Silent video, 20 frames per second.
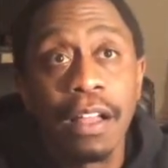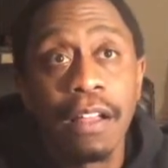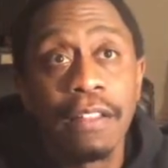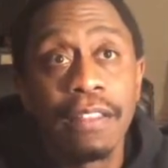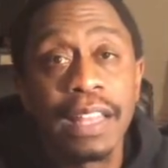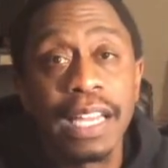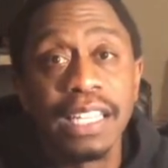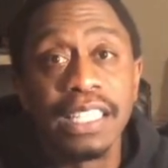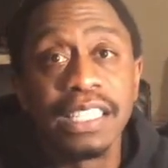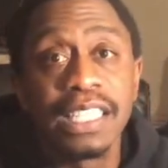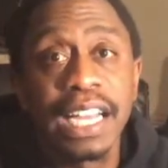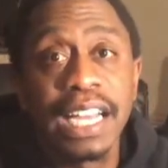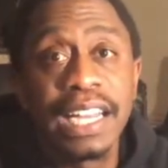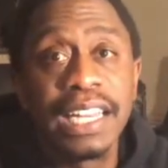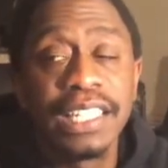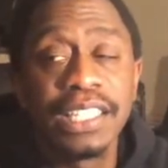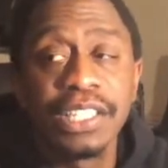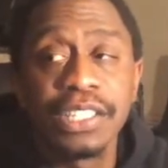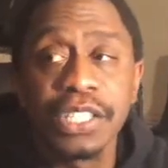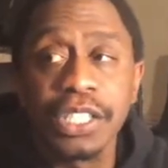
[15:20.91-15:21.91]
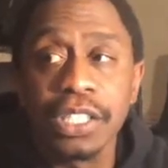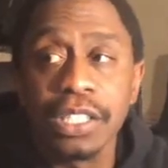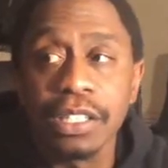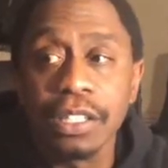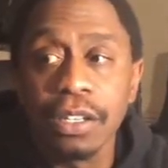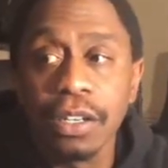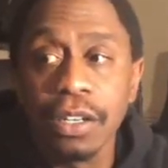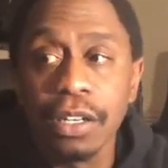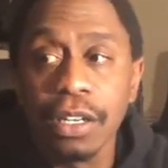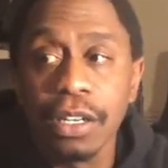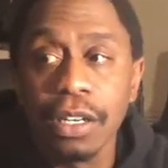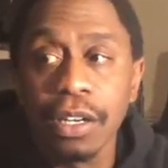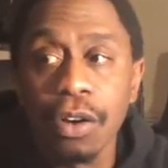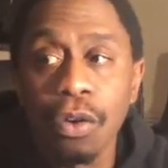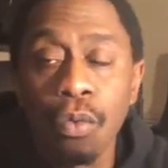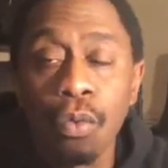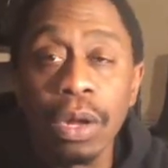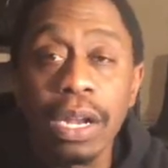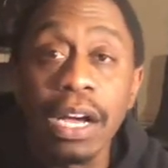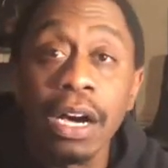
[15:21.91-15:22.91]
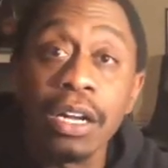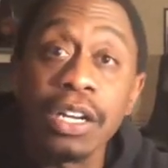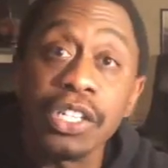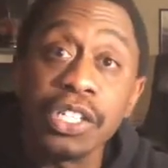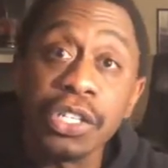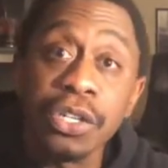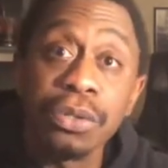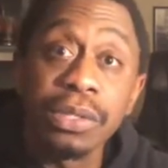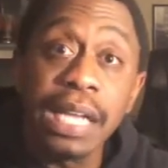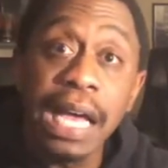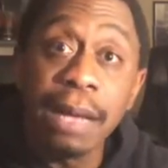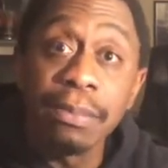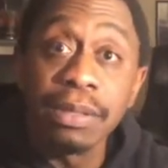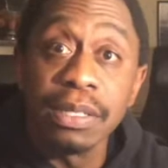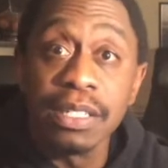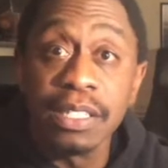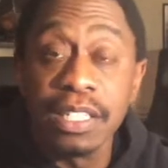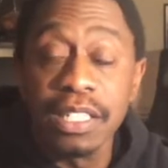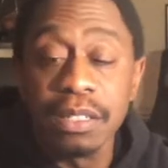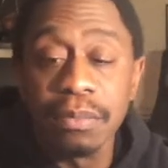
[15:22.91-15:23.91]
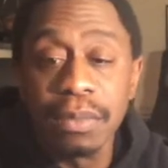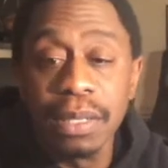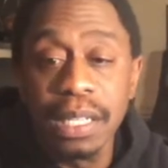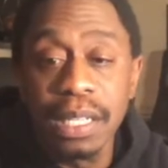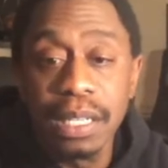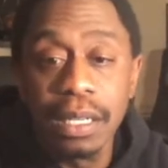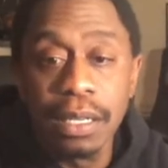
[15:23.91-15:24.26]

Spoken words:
they changed what unexcused absences mean.